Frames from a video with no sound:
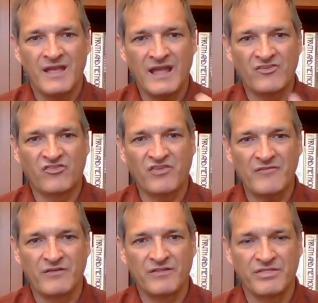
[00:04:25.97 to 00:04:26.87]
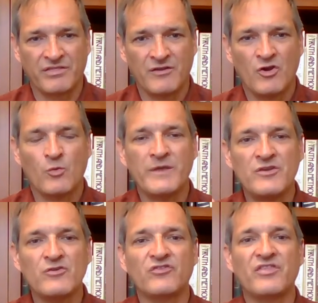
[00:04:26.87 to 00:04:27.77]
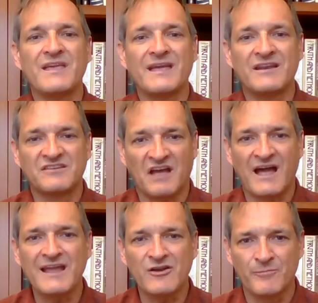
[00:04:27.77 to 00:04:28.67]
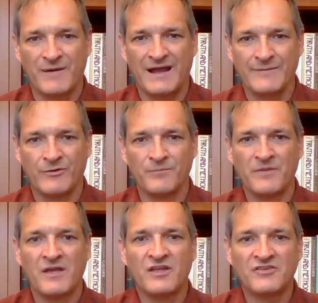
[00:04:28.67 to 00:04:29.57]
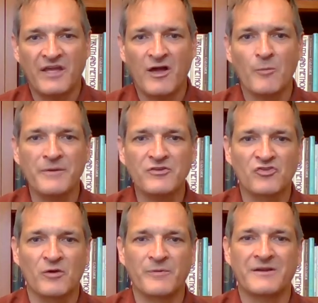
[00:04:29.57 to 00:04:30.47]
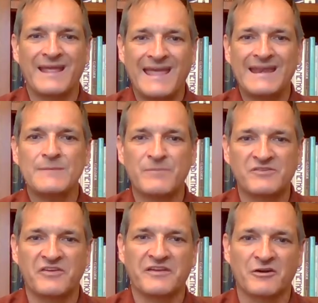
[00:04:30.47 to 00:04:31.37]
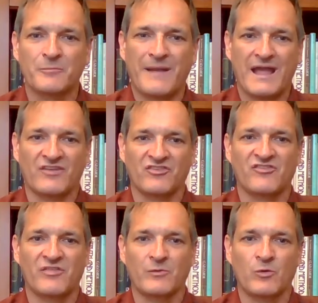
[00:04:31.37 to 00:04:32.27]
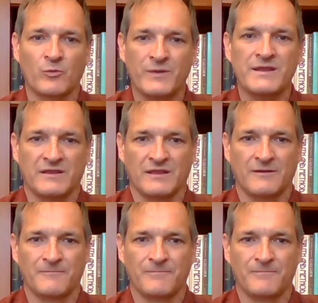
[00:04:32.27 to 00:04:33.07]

And seventh, we use the entire Bible to help interpret any particular passage that we're reading.